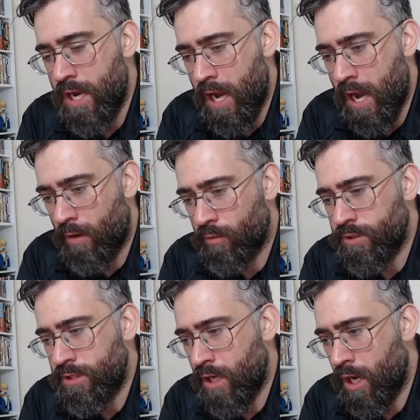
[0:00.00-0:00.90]

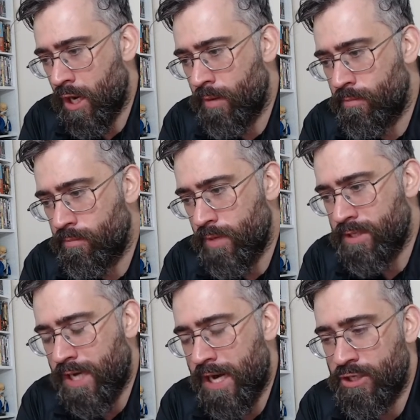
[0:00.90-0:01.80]
out.
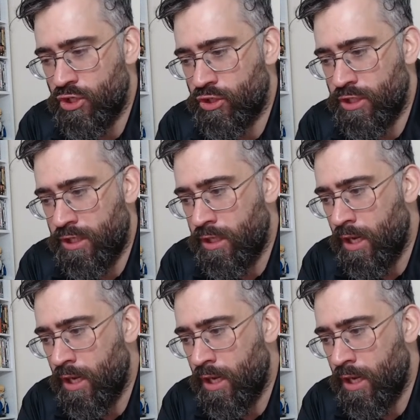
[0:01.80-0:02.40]
Again, it's just the